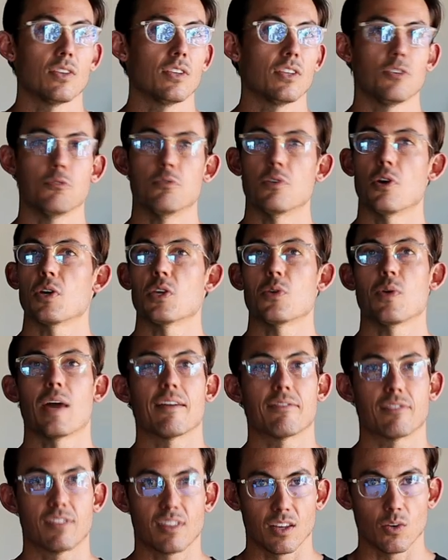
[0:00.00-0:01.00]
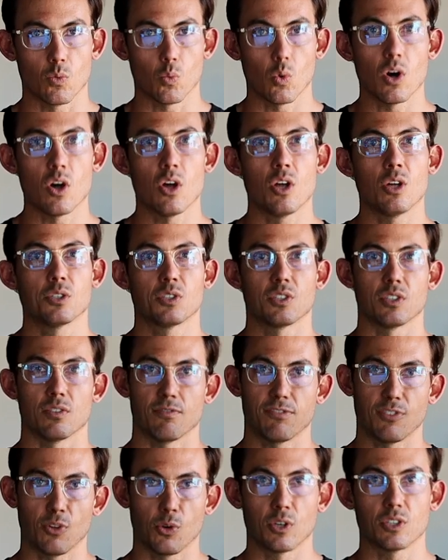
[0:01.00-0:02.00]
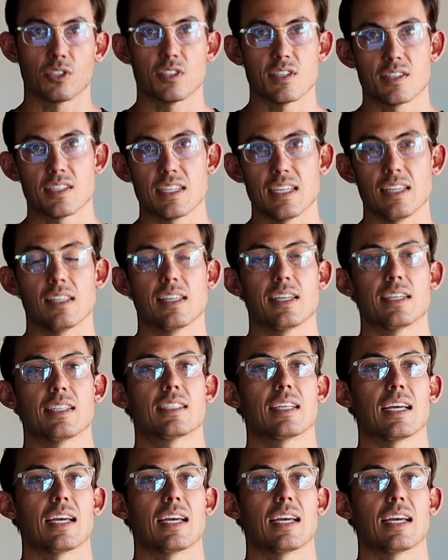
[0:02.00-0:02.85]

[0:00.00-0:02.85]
you know you have thin walls and floors and ceilings,